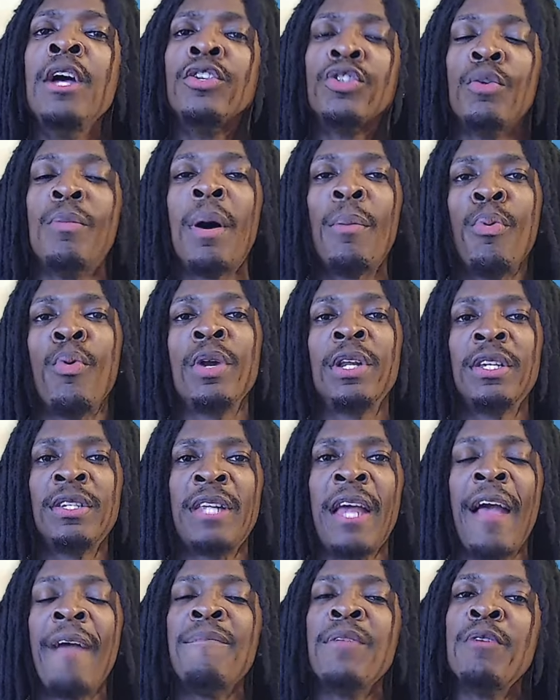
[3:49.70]
So my point is
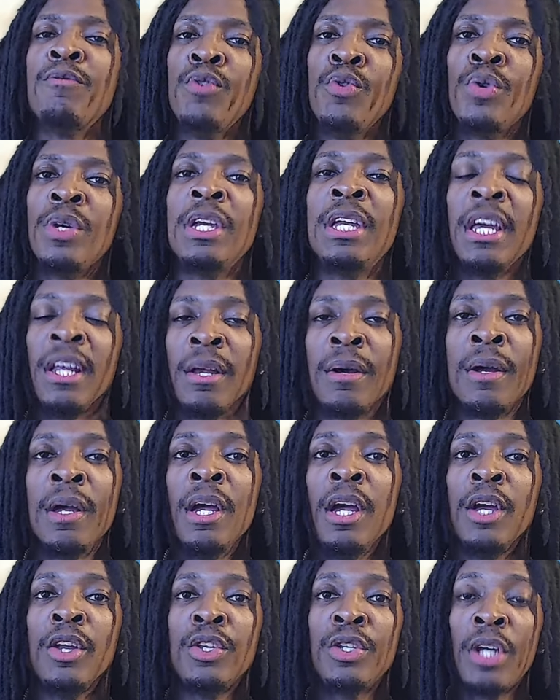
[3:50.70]
that if you could get a
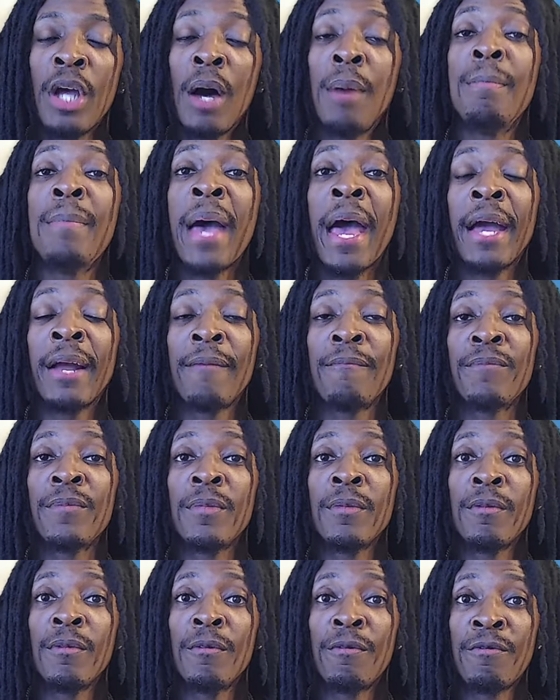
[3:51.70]
comeback
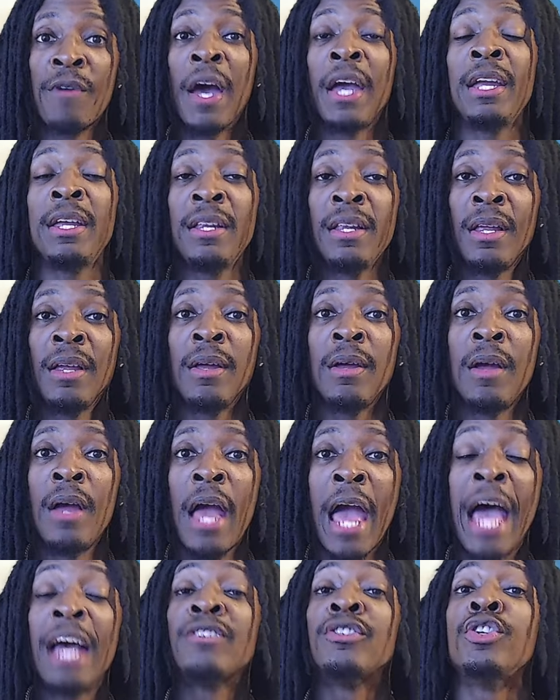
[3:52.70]
fight
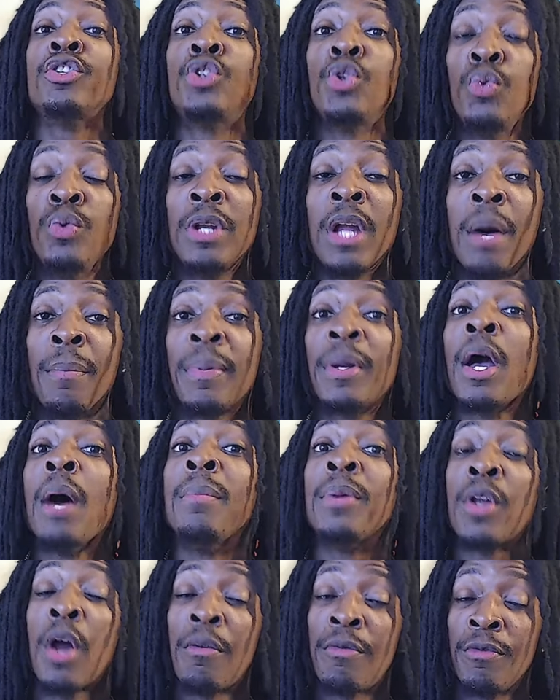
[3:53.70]
as a tune-up
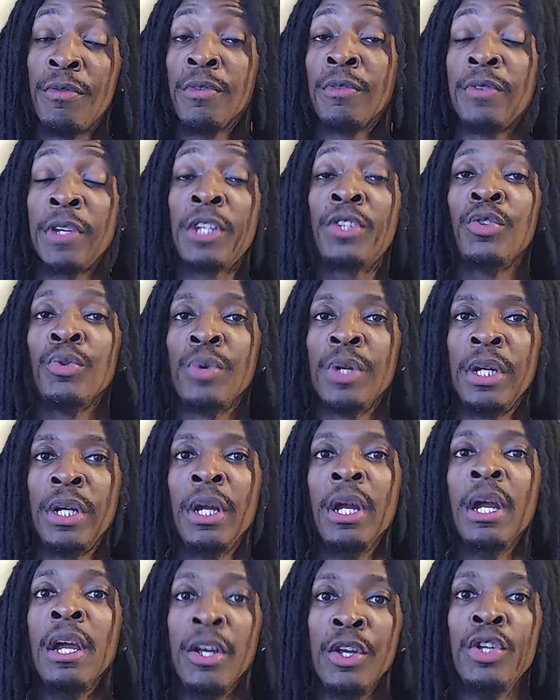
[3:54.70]
coming off of a victory,
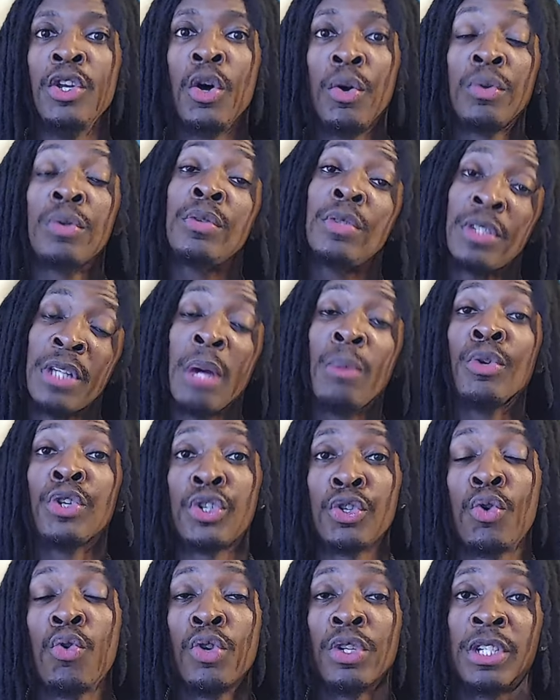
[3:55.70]
you know, same with
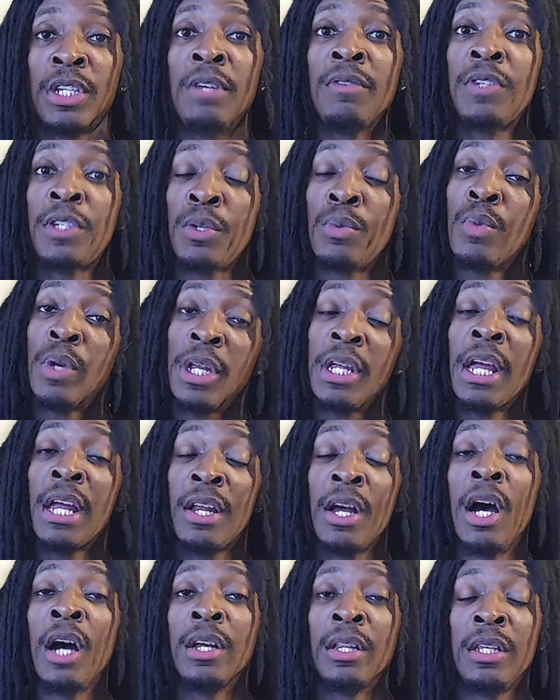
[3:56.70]
Shakur Stevenson when he had an
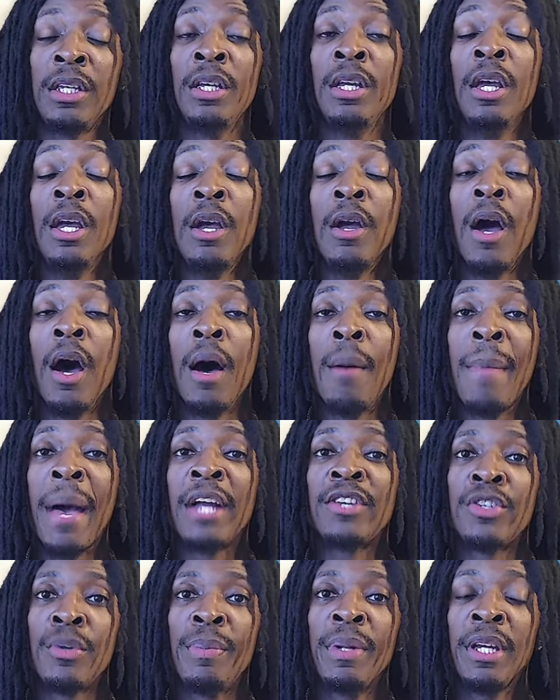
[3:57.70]
ugly
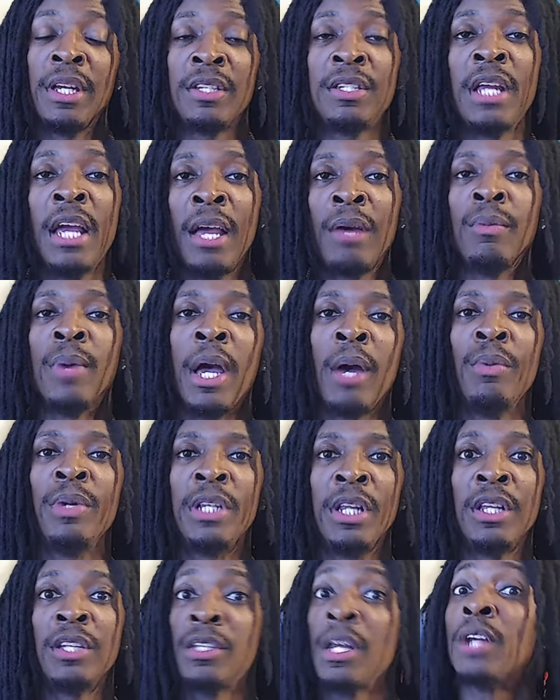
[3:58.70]
matchup against Edward
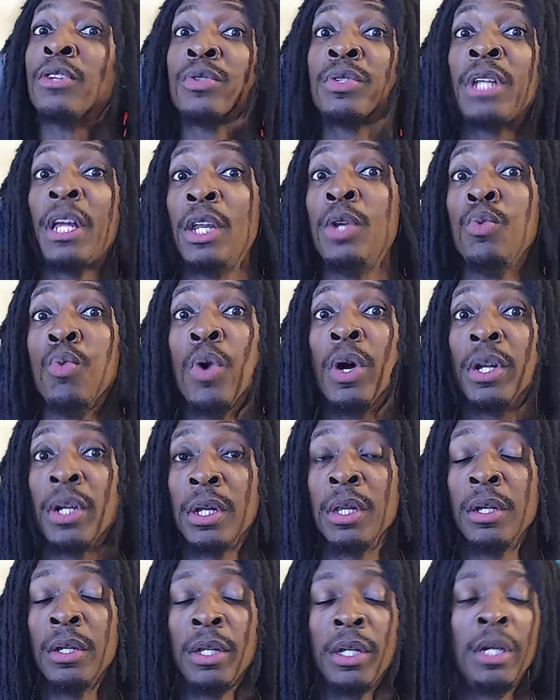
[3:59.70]
De Los Santos that he won,
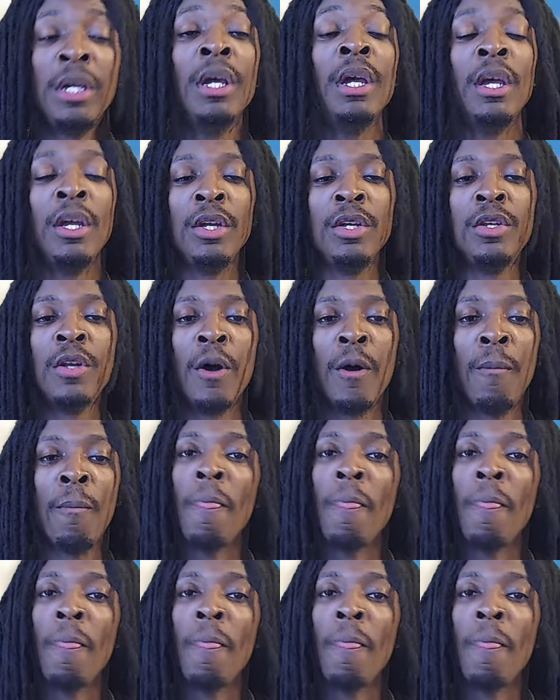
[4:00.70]
clearly, you know,